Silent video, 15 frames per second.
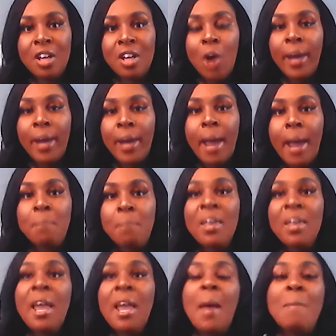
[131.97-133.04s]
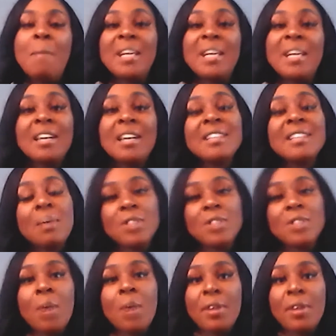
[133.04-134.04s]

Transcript: Okay, because I was already